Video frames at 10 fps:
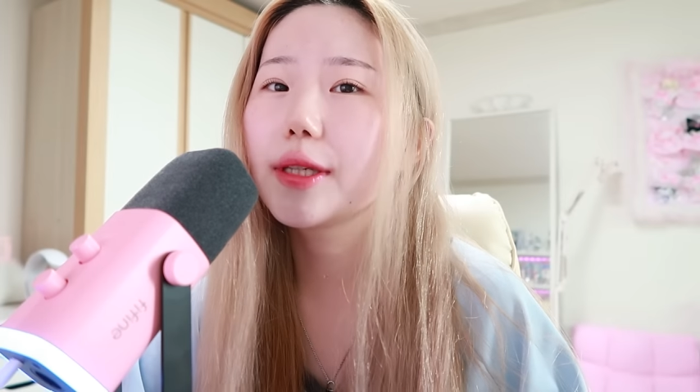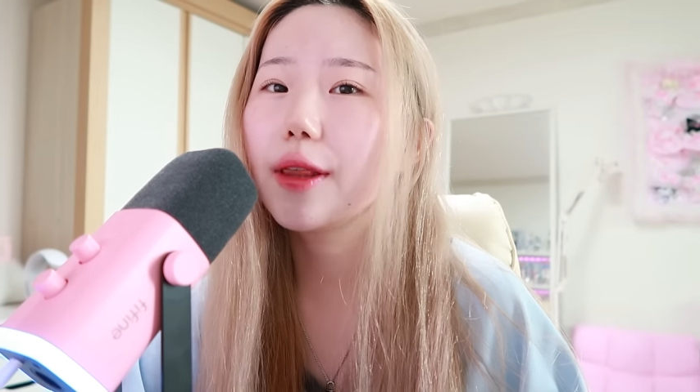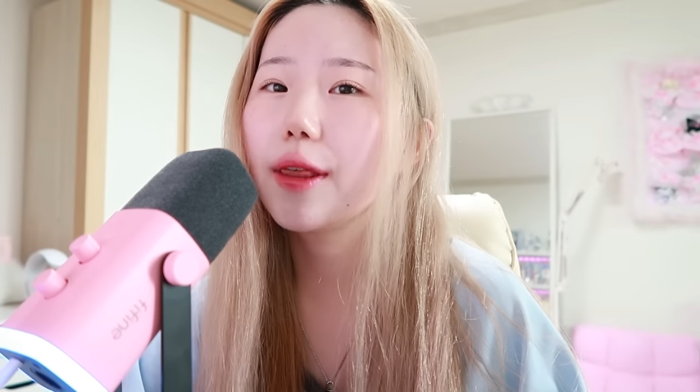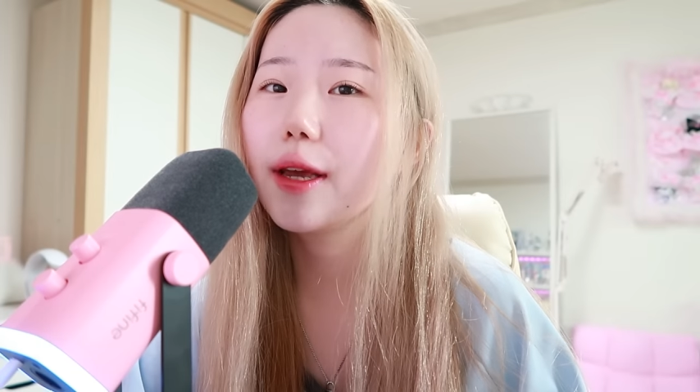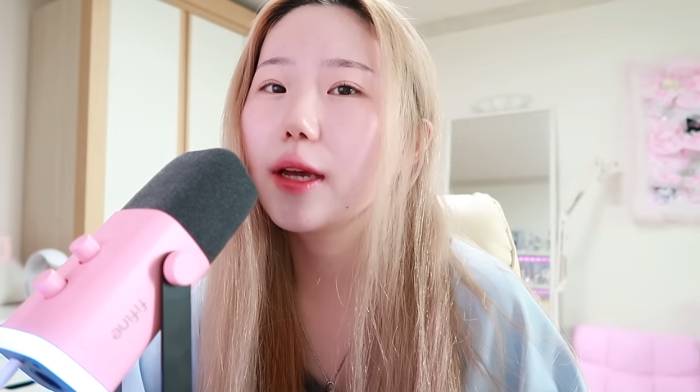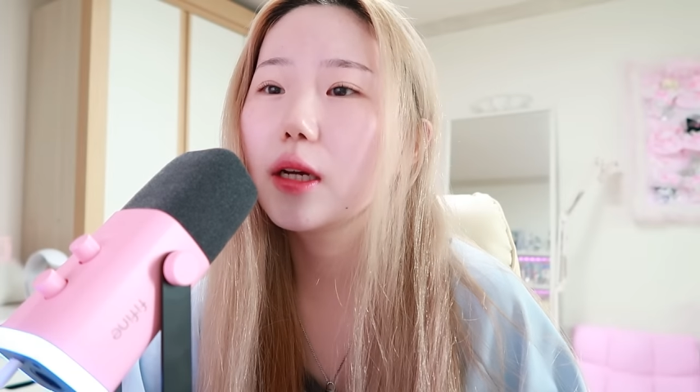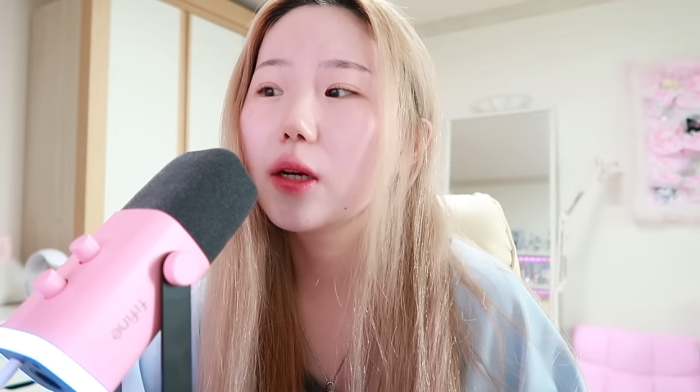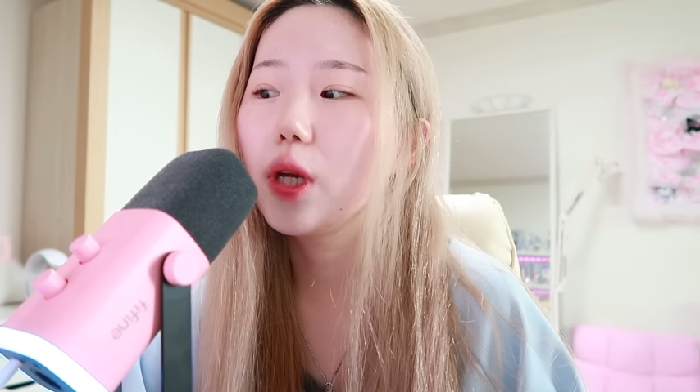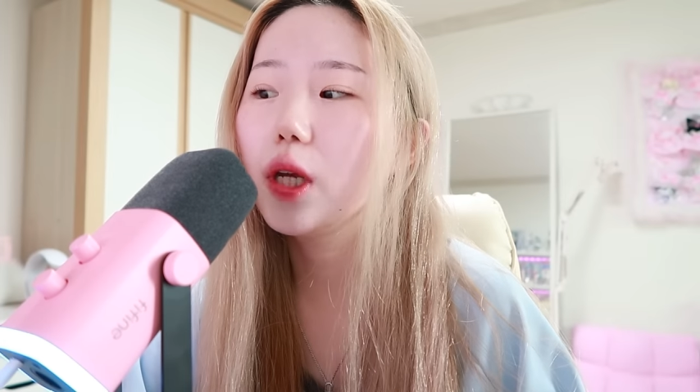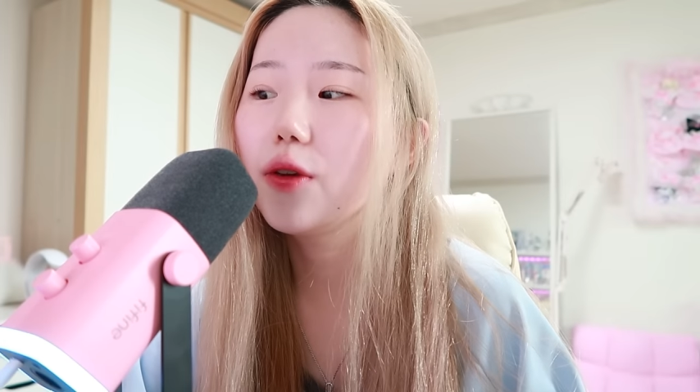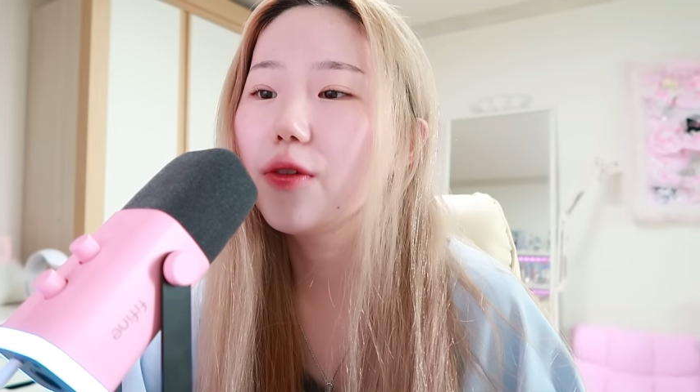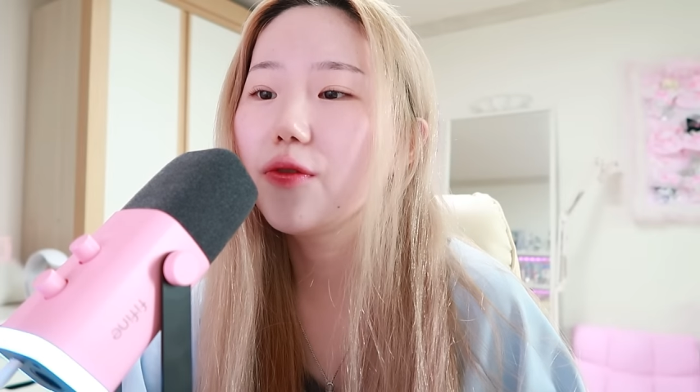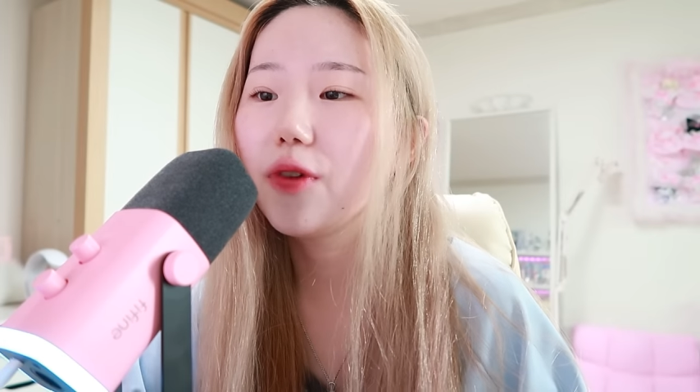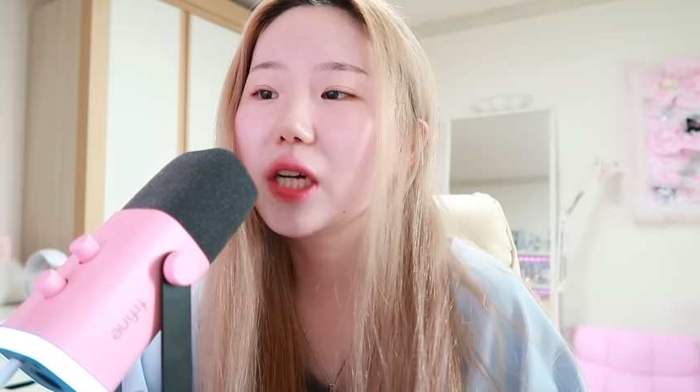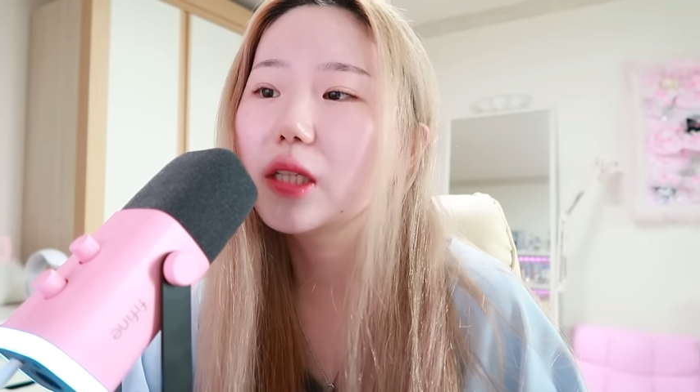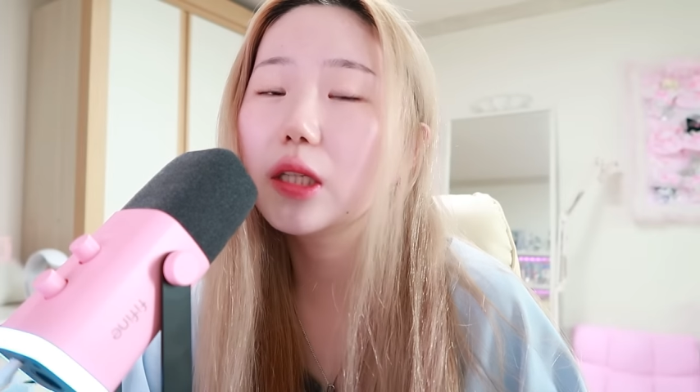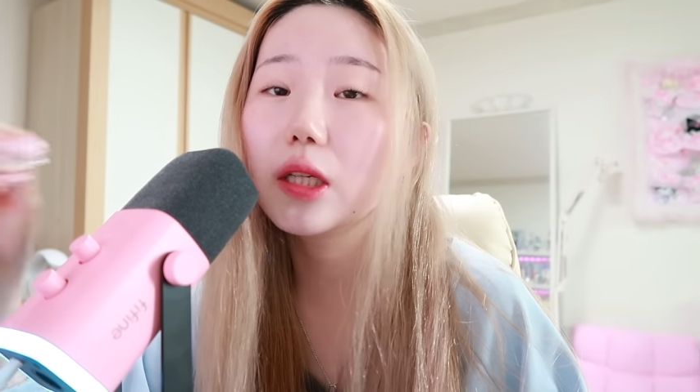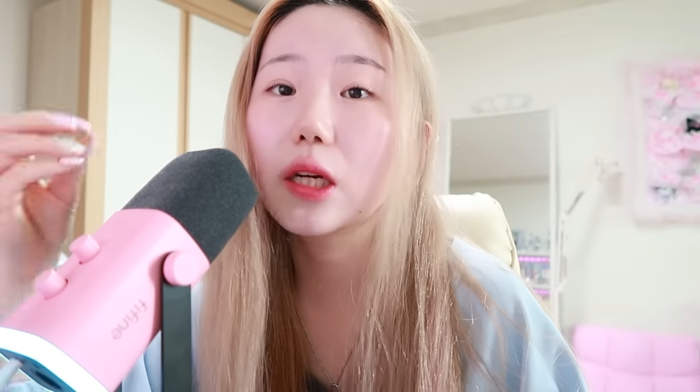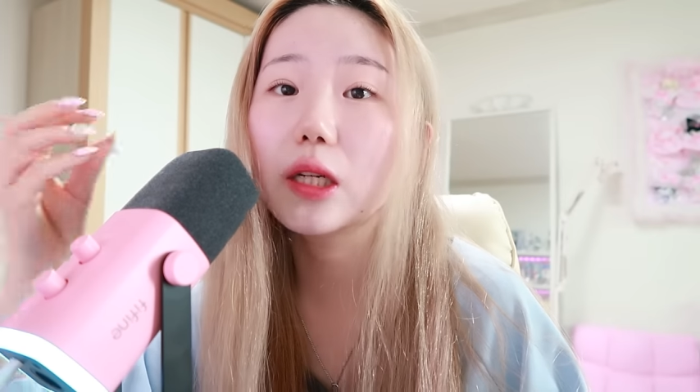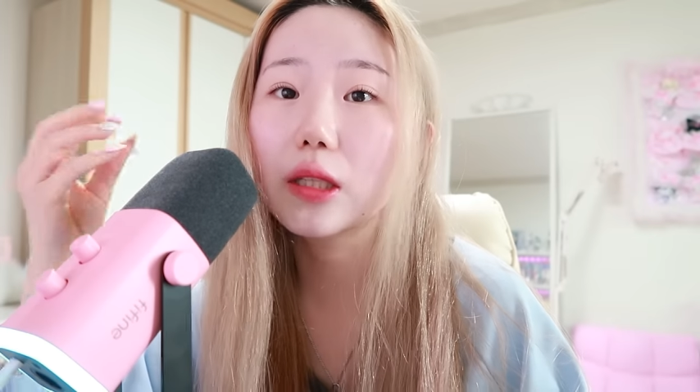I think, we finally
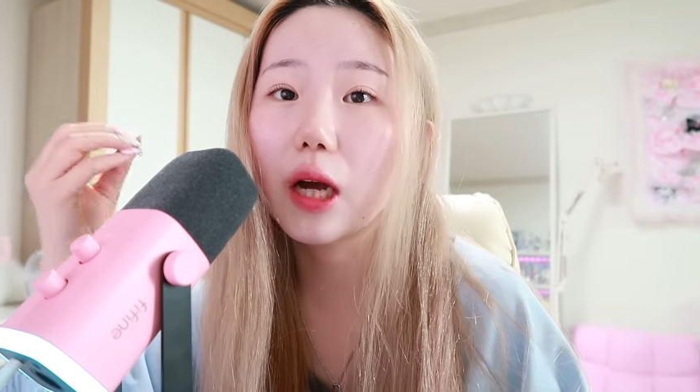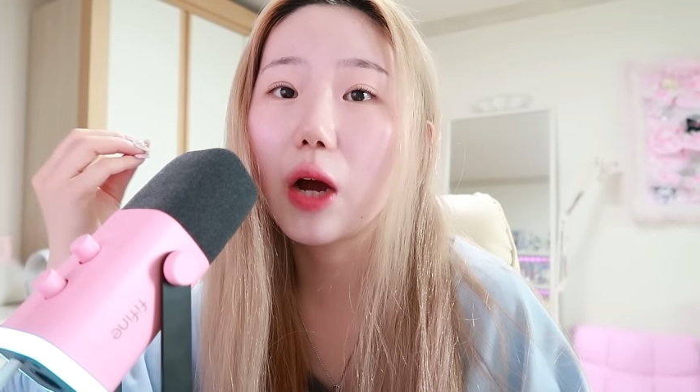got